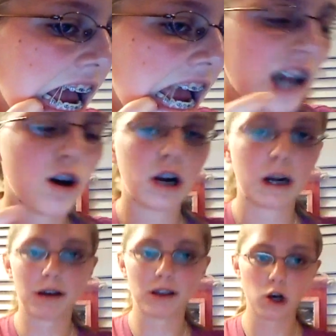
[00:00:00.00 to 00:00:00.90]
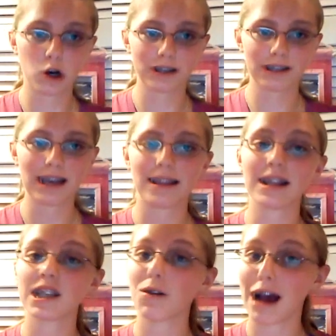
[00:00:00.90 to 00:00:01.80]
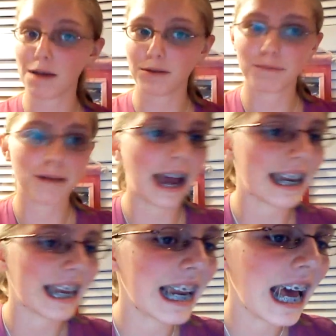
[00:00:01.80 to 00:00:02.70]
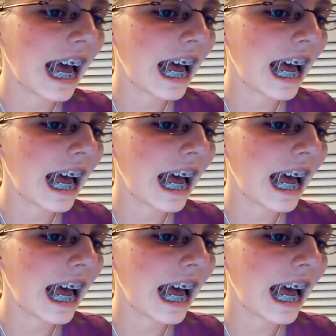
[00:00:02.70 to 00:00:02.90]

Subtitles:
and hook them on the hooks, and that's how I put mine in.